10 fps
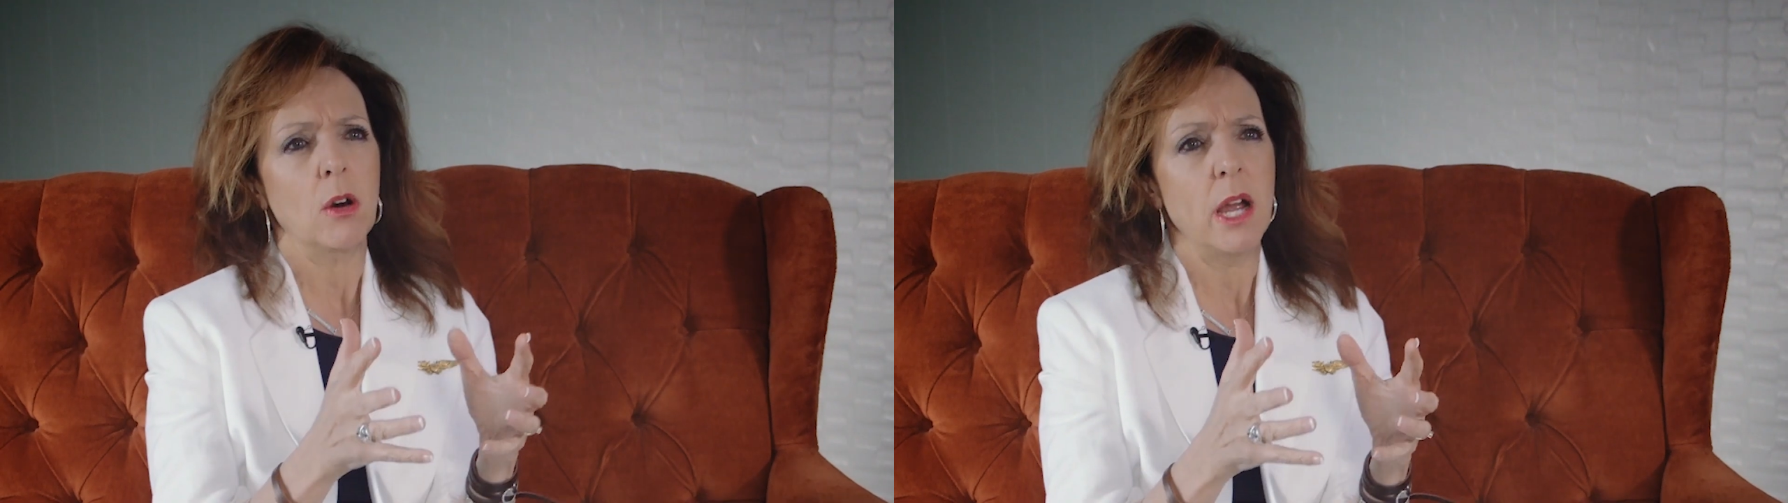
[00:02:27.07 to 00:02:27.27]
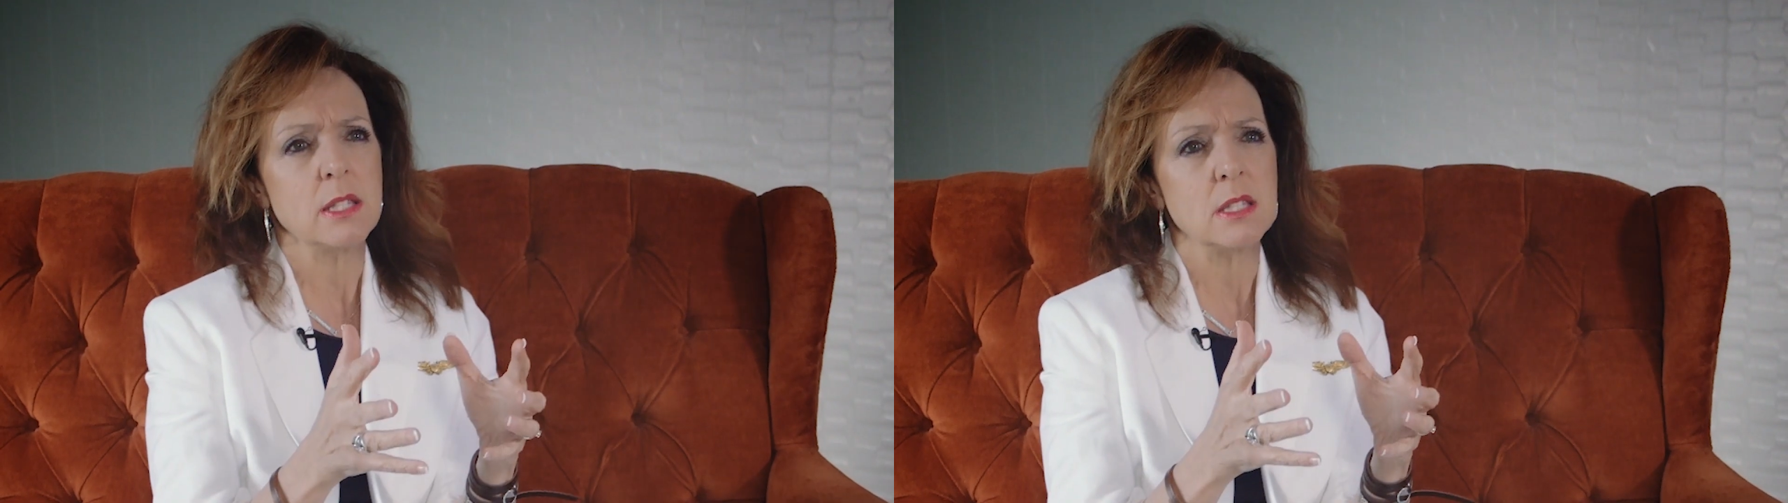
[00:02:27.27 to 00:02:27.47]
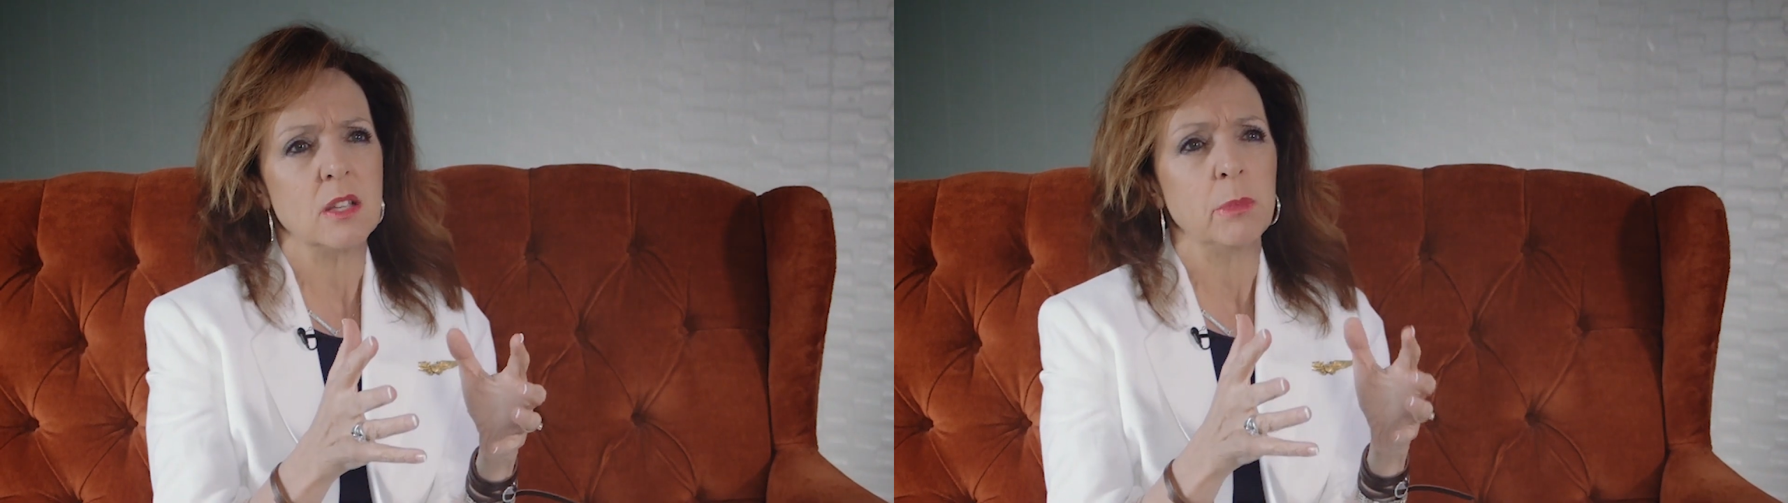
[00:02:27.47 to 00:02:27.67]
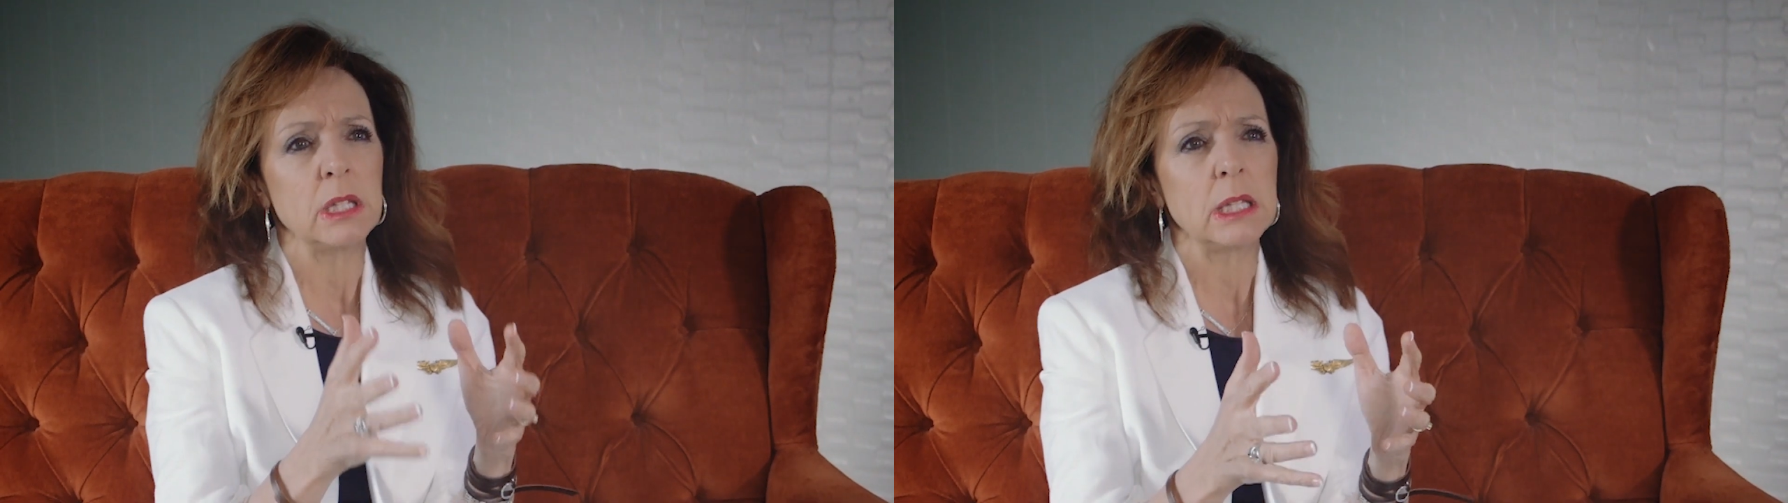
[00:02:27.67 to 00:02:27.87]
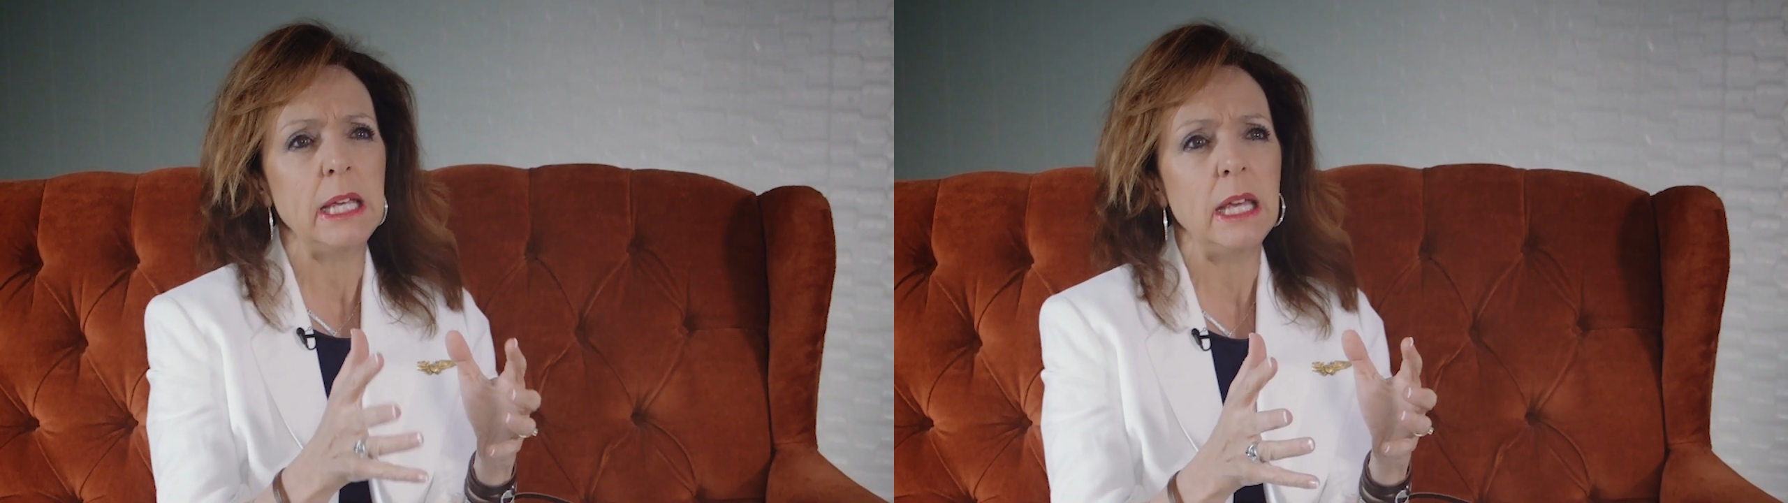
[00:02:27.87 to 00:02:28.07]
crisis of
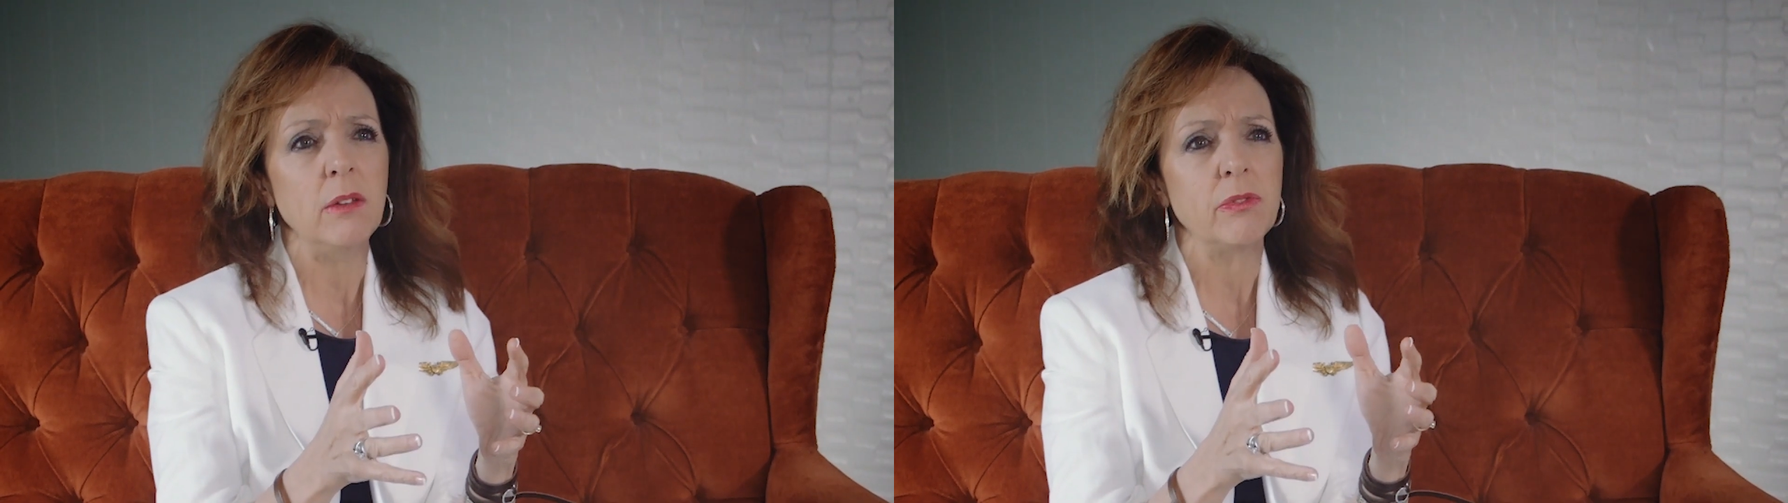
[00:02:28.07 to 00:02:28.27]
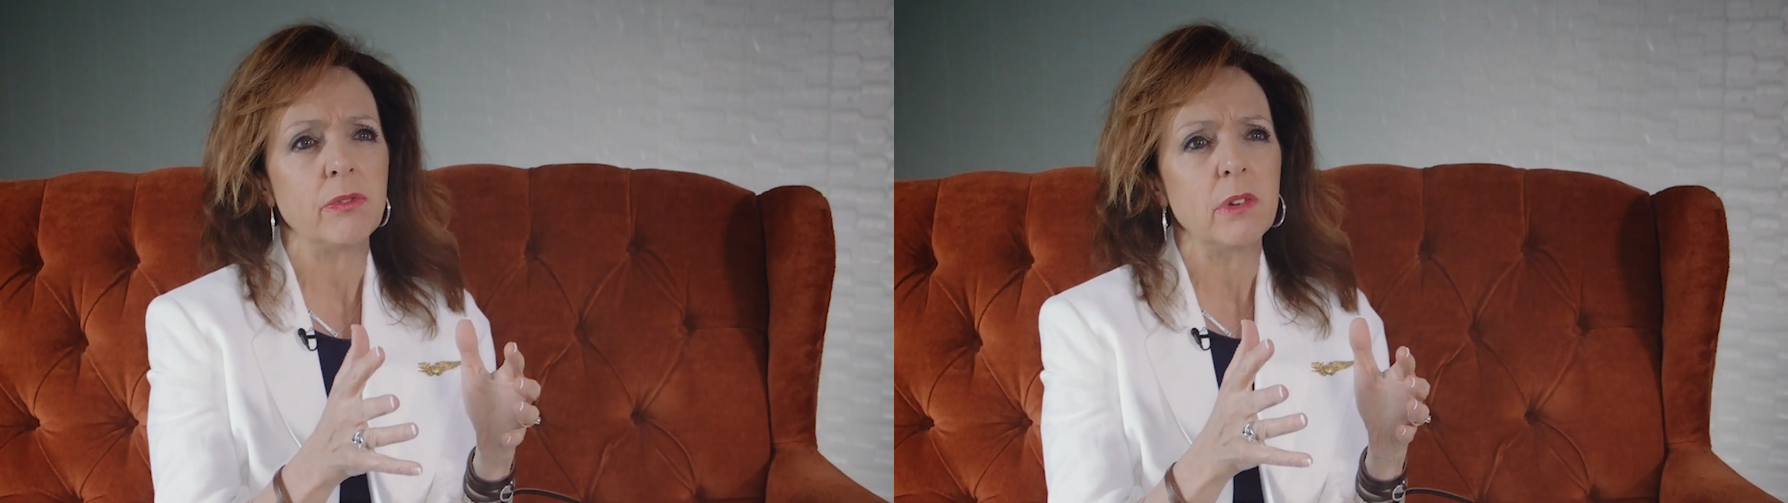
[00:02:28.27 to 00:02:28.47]
belief